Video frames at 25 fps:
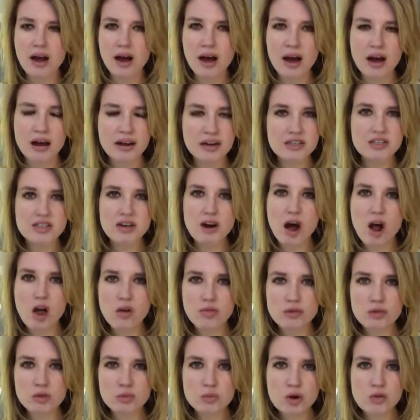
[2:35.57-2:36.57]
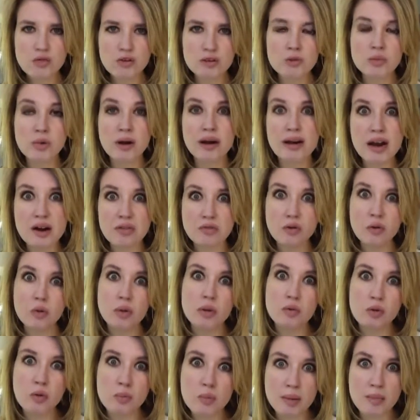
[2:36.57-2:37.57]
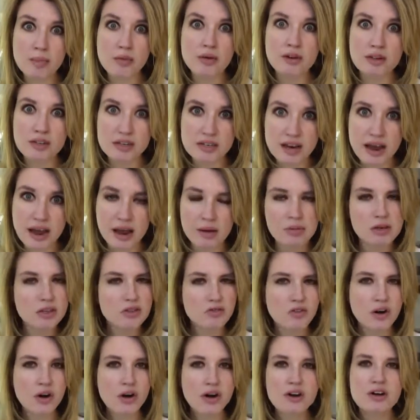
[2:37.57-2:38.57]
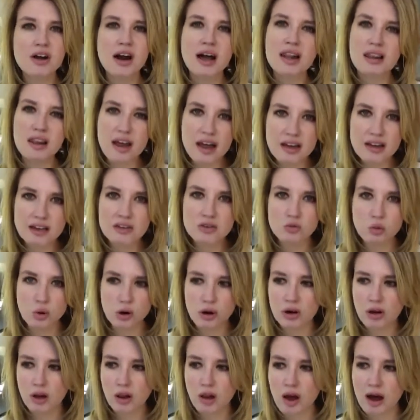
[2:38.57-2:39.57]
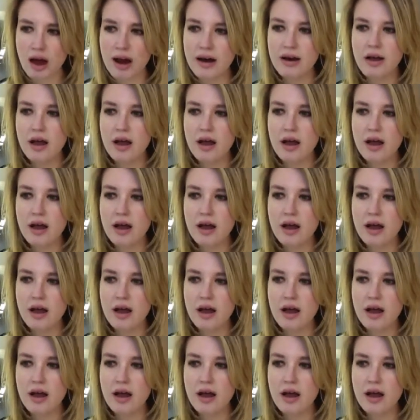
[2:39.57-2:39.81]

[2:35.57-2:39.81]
And he's in all of his movies, but I never really remember his name. He's very good. I like his work a lot.